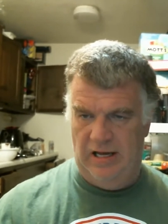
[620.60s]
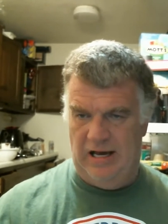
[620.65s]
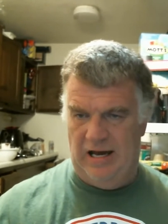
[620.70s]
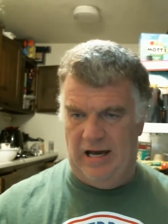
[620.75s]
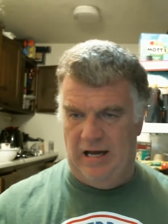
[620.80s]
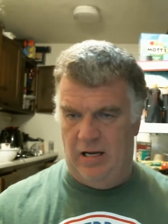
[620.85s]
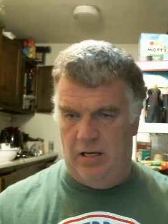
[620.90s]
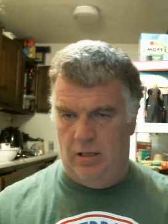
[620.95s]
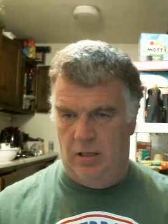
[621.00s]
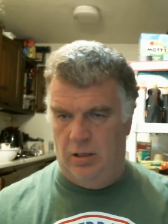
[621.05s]

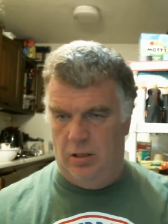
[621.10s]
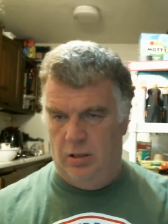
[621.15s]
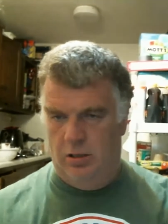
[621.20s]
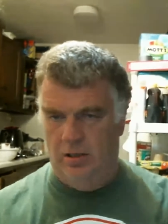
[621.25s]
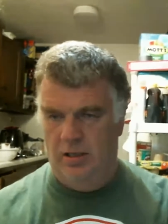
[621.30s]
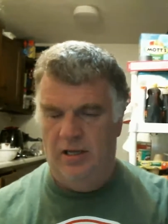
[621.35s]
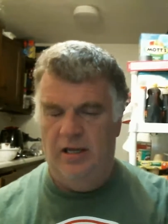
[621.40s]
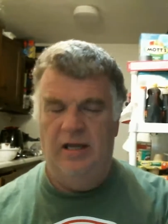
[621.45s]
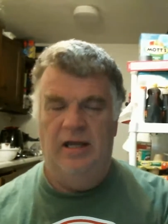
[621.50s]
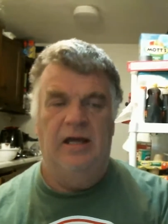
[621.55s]
I don't know.
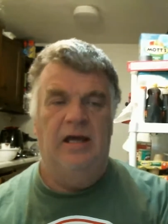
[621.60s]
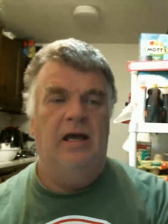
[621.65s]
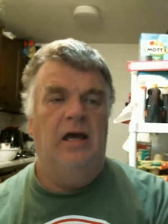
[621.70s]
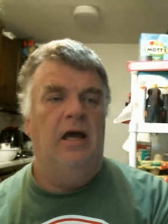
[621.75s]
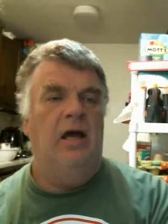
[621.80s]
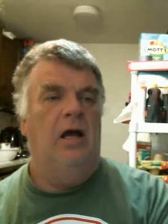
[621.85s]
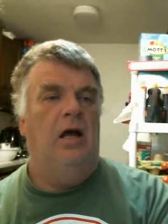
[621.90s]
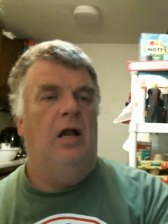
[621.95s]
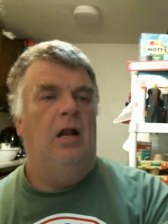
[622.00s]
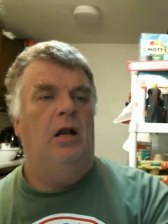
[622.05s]

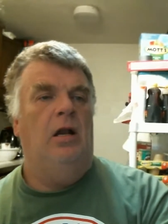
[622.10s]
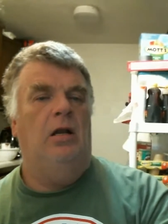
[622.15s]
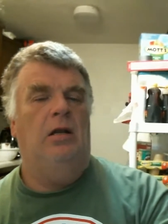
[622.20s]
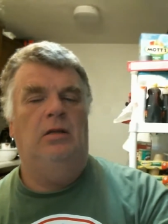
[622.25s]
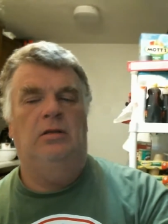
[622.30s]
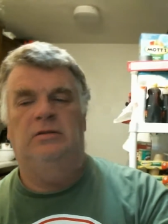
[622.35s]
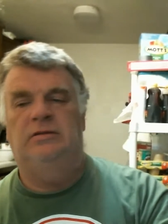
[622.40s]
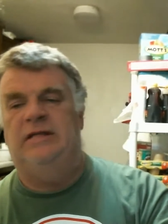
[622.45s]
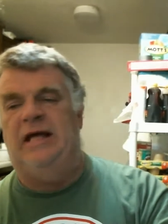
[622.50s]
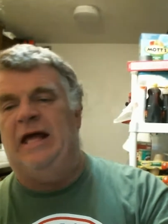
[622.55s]

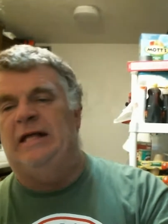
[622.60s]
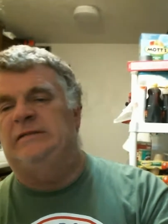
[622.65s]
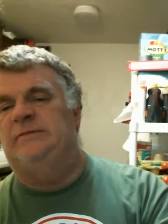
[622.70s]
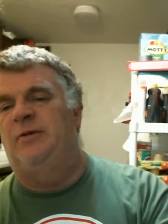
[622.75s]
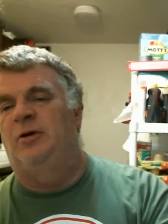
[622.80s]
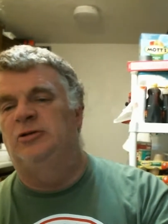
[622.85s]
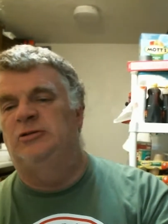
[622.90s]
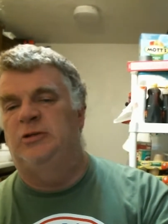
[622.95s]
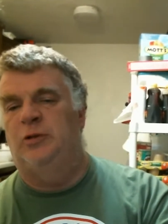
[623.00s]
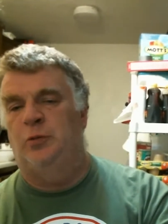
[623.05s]
That's
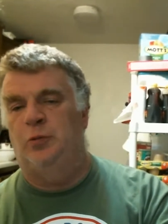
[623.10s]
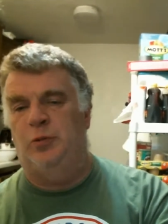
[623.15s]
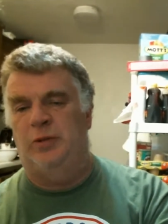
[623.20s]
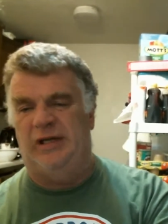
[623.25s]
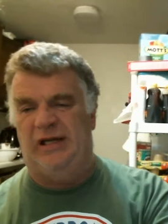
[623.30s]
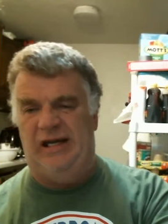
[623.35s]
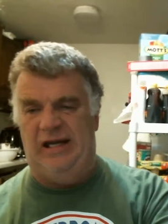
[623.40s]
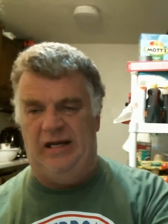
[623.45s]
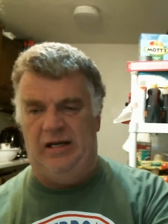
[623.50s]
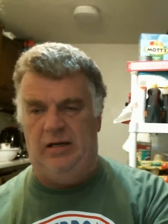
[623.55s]
supposed to
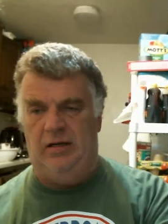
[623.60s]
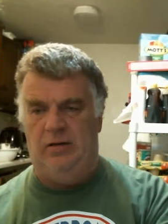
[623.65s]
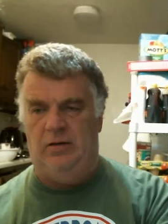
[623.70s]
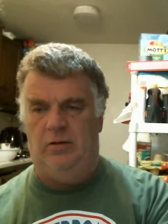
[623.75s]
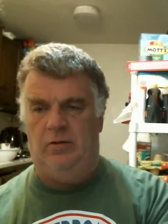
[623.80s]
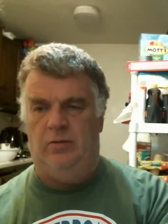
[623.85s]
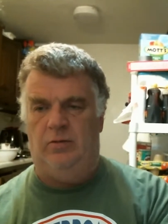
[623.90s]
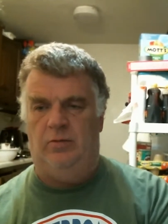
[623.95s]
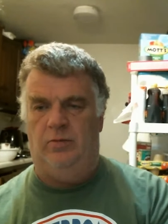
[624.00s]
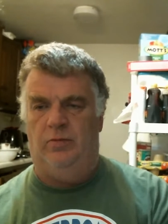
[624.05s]
read
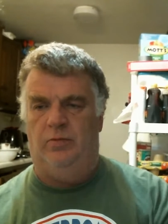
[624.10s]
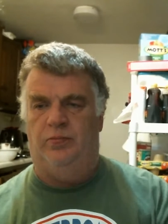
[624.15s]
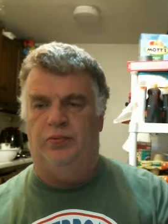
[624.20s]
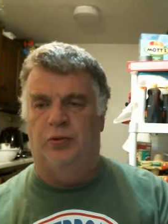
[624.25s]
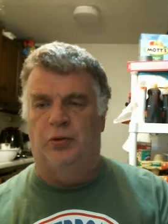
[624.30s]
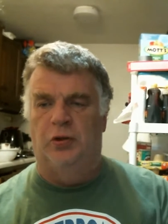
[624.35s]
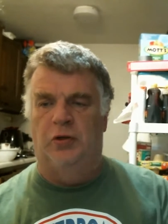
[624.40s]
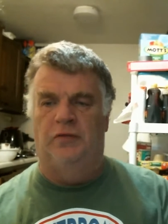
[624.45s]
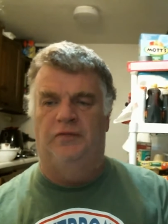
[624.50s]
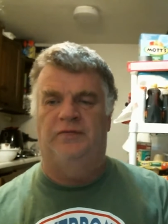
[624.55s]

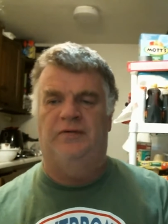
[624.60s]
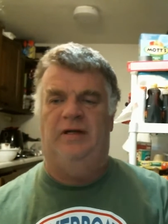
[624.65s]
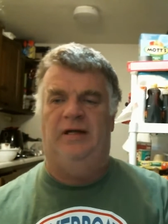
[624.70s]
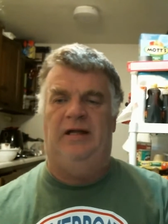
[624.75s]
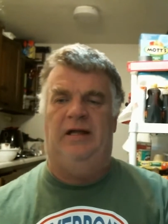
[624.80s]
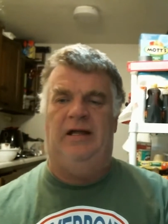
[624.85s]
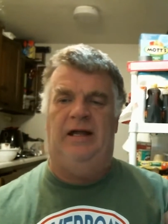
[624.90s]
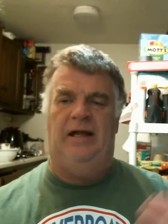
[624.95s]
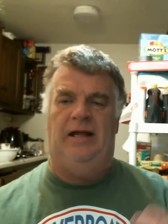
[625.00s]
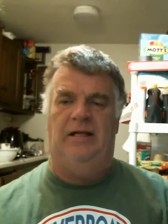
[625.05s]
proof
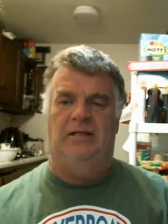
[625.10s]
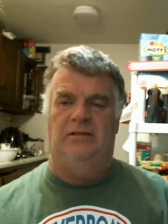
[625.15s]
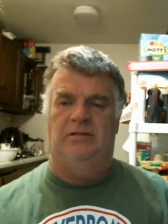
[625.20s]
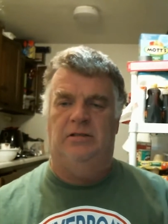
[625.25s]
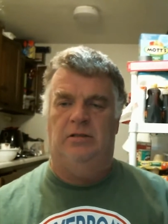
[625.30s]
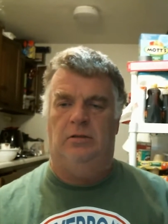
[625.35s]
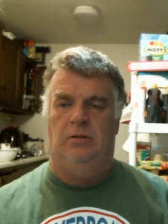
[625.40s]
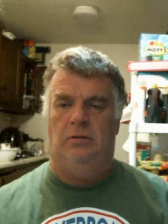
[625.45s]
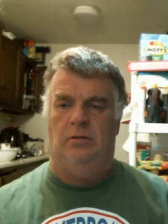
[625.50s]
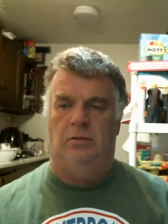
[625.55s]
and
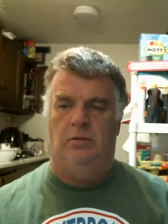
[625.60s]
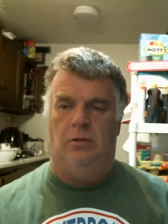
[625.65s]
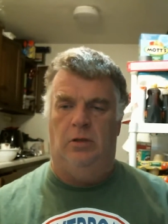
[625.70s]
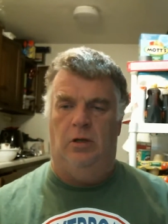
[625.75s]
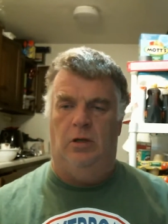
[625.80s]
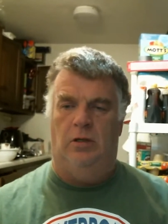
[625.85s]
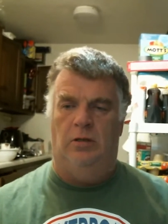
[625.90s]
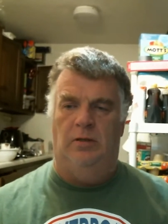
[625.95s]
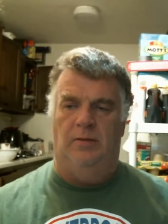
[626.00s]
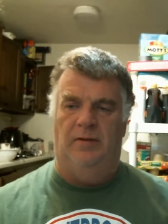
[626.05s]

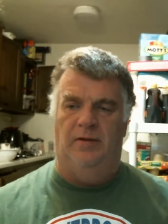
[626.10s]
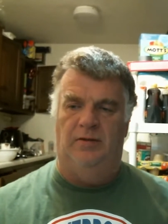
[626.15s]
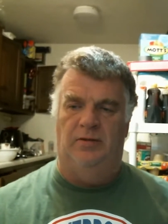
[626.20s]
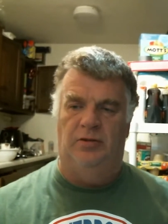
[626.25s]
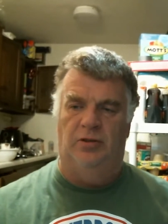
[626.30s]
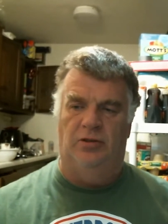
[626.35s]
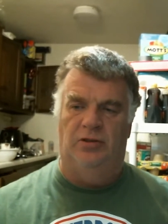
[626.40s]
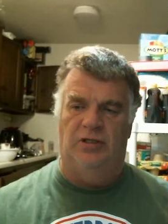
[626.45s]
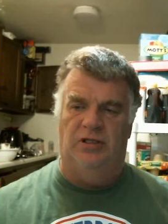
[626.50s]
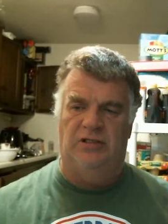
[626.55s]
oh, let me
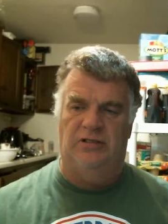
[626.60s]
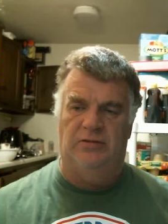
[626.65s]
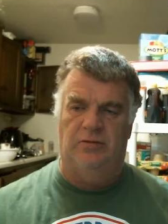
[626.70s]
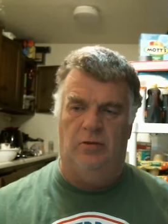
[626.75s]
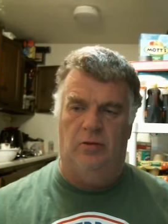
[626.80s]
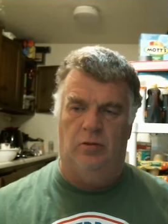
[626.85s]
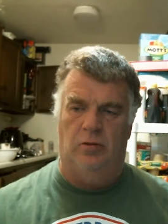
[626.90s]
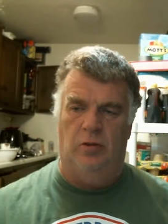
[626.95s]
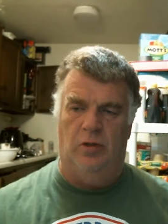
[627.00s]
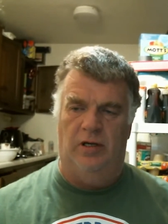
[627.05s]
do this
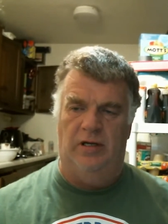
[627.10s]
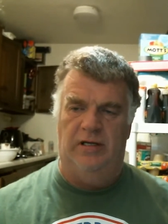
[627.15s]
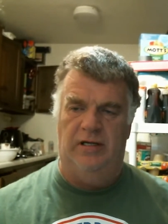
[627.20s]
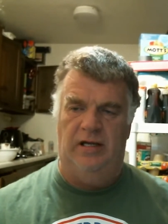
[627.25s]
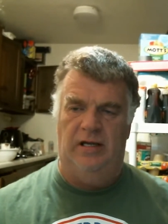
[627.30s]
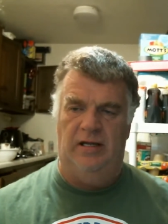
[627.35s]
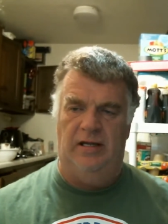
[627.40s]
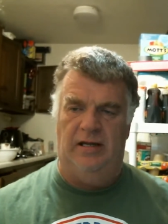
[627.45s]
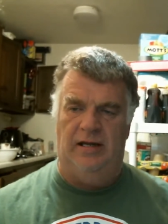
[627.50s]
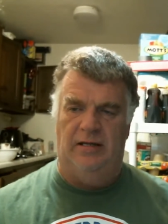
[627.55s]
real quick
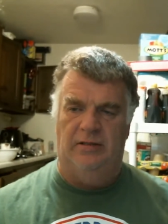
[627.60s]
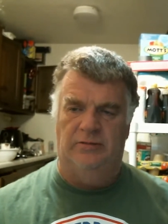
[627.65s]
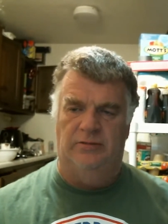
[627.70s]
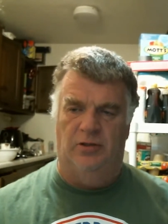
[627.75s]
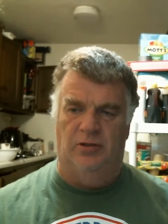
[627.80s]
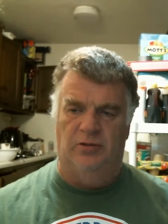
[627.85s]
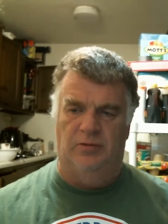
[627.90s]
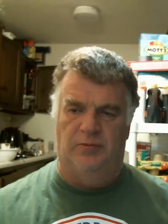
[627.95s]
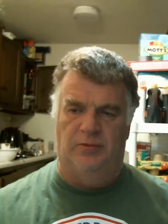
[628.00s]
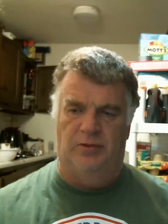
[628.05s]
here. I was
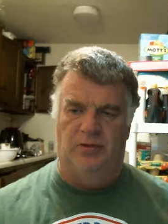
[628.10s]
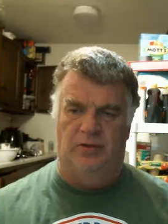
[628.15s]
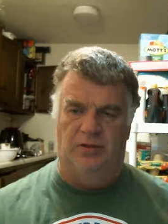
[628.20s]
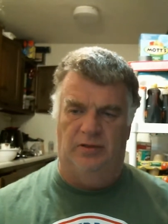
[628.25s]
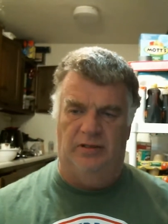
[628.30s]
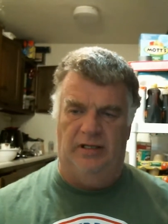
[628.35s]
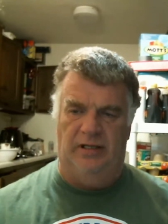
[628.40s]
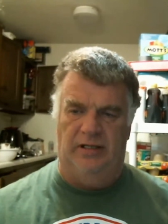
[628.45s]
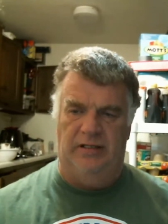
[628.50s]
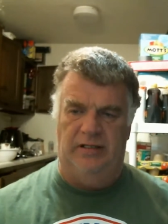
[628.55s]
supposed to put a
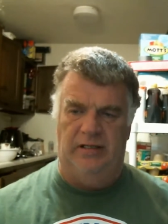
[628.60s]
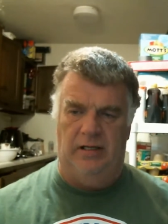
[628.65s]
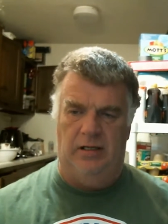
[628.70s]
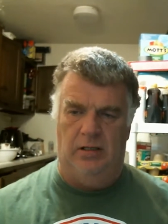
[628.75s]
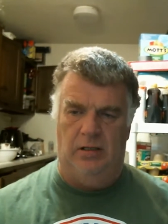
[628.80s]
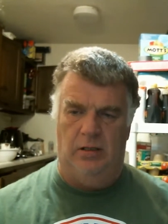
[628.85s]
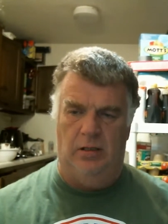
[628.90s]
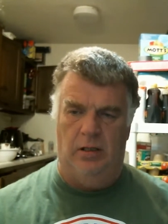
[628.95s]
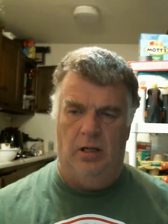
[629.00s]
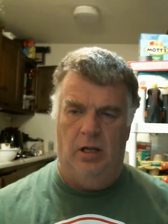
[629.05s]
link
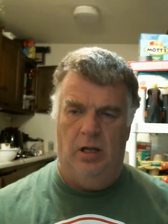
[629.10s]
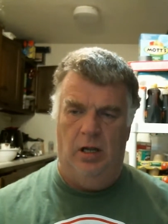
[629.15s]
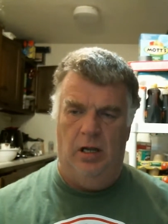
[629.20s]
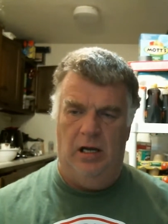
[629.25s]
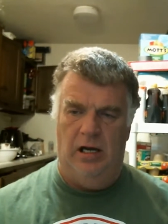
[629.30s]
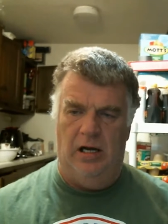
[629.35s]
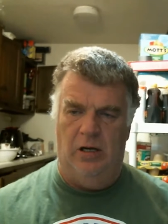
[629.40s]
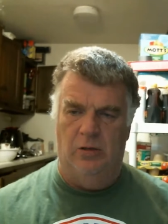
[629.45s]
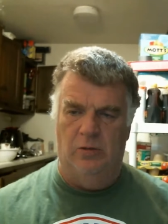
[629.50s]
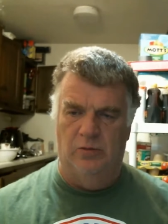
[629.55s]
here.
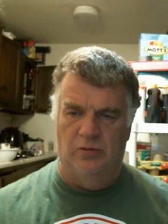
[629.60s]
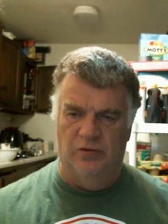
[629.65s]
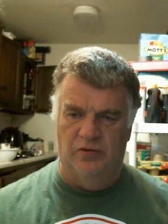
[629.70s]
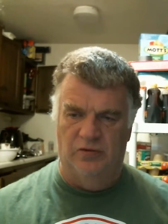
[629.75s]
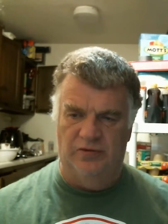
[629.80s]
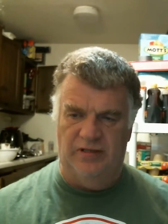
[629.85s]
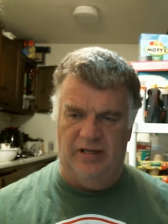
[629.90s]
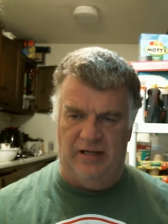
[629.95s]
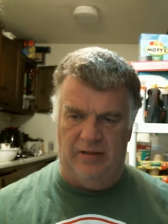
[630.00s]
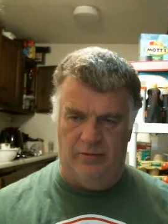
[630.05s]
I'll
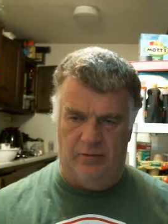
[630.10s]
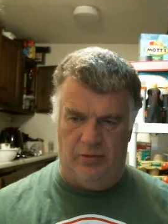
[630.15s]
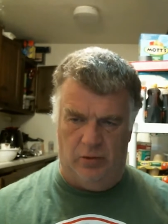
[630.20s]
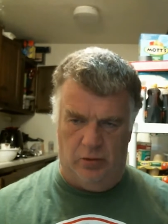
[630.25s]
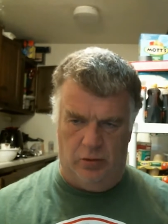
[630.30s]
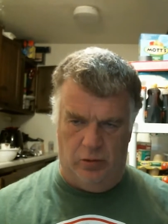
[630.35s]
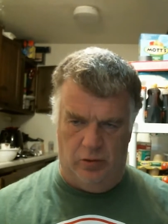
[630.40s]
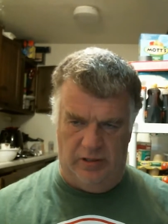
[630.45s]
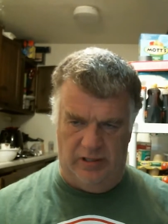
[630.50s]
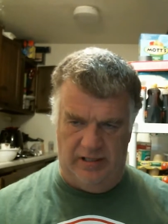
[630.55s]
remove that real
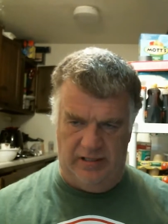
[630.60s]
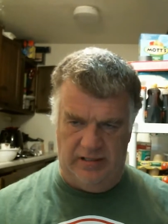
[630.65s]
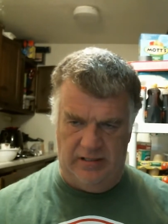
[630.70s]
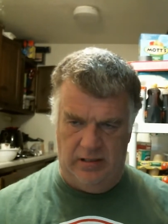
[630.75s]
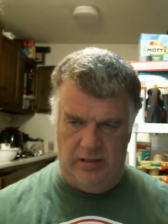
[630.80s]
quick.